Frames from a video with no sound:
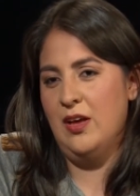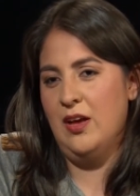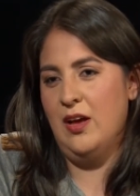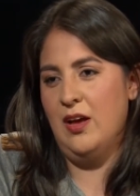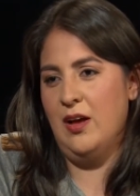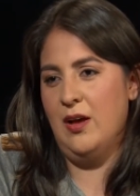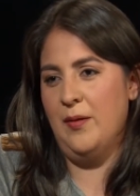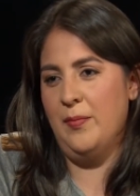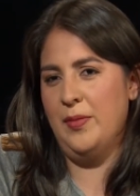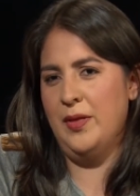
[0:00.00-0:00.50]

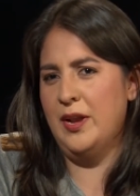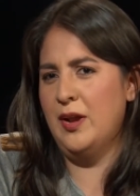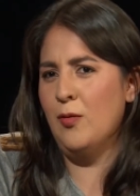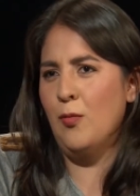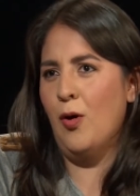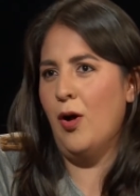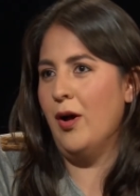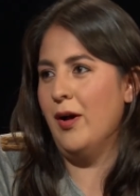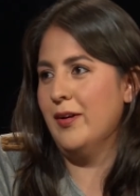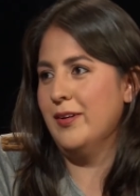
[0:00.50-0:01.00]
Um, they didn't
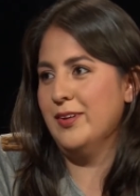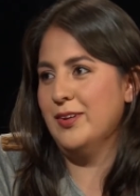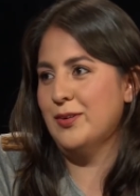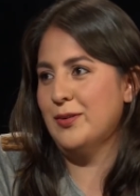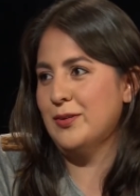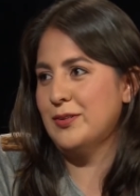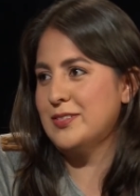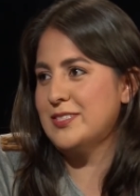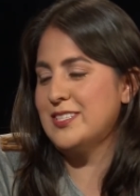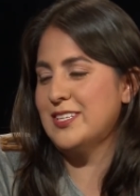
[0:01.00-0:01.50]
want, you
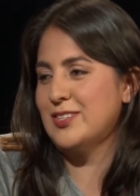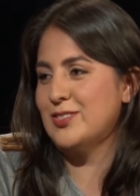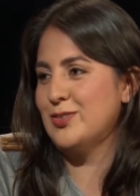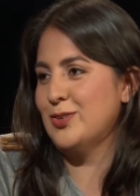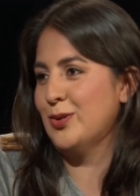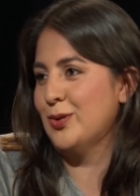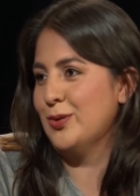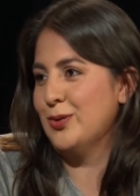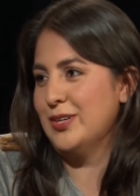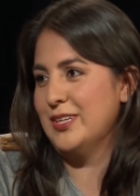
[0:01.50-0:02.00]
know,
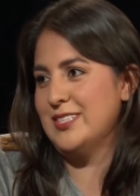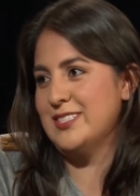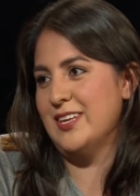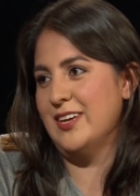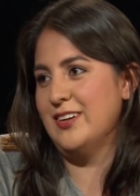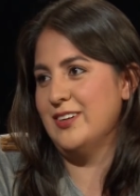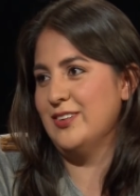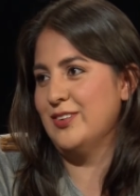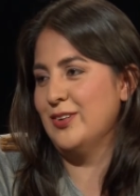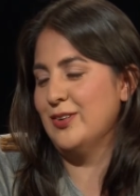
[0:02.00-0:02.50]
six-year-old
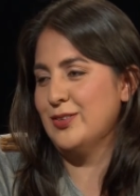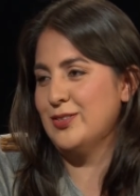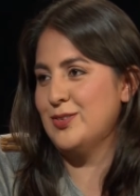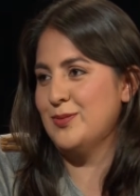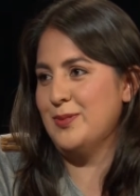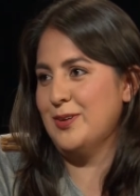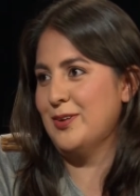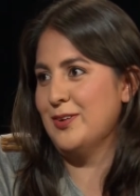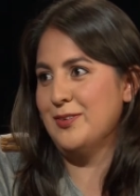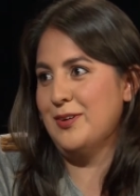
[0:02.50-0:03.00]
excited girl to
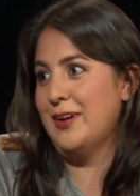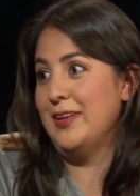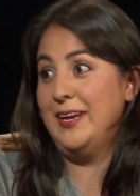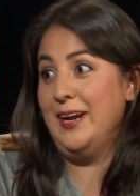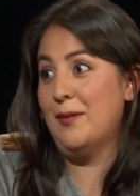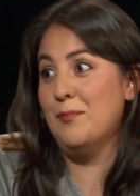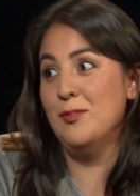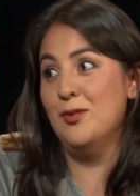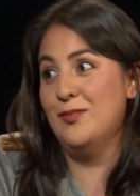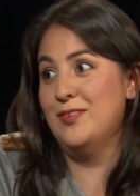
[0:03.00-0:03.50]
be going around like,
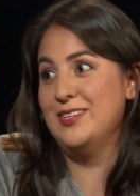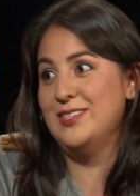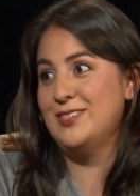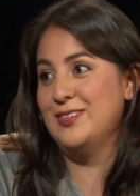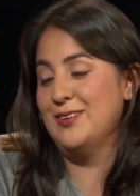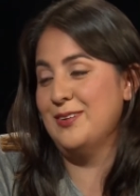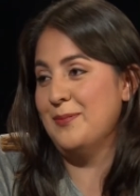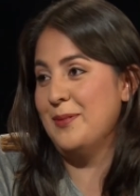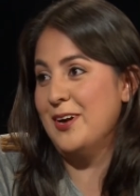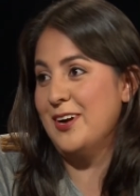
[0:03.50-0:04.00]
I'm moving
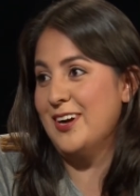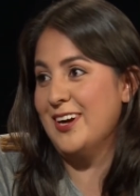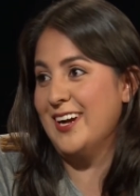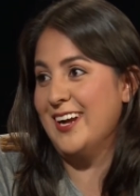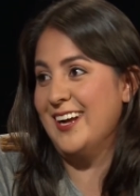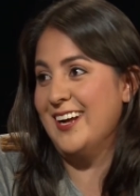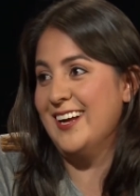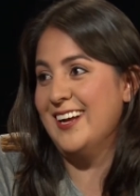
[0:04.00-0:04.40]
to America.